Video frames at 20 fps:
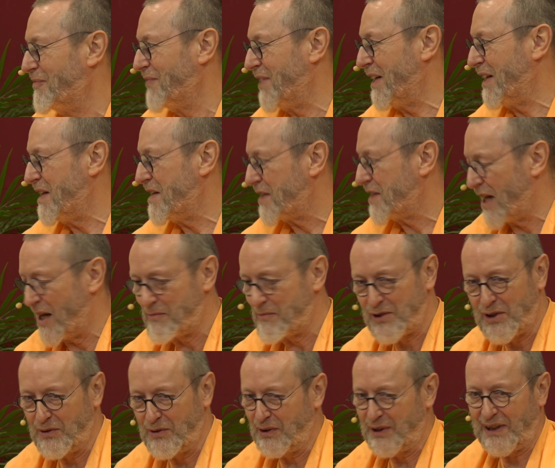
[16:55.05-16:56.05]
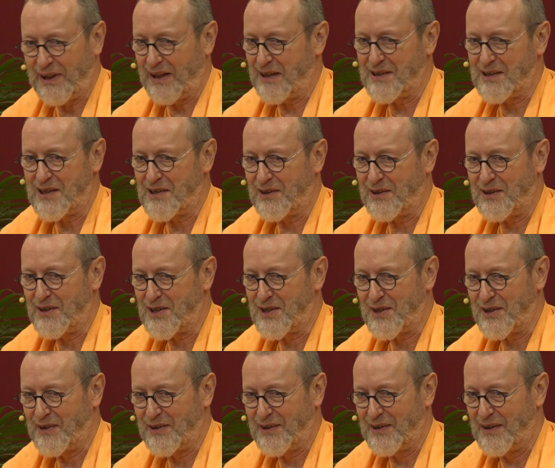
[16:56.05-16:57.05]
That is absolute existence.
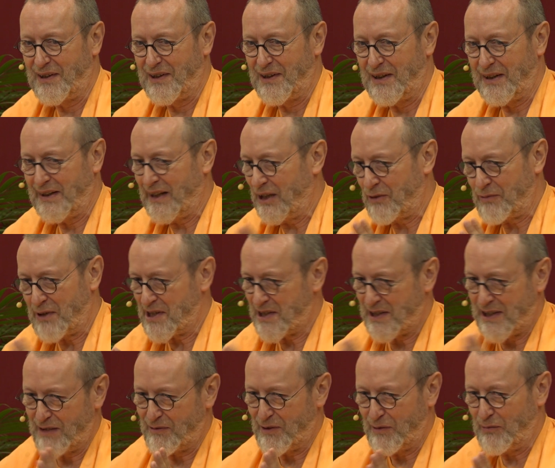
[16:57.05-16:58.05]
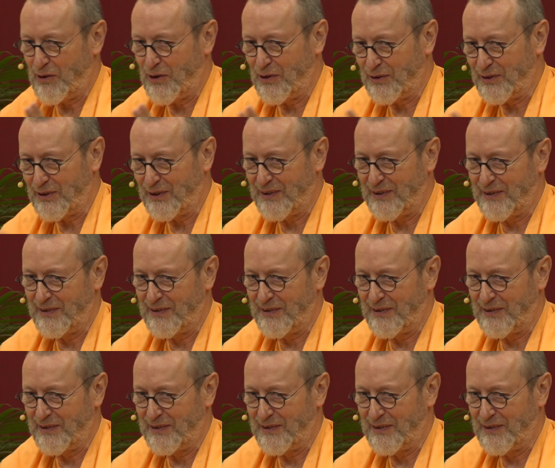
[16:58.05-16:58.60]
That was never born.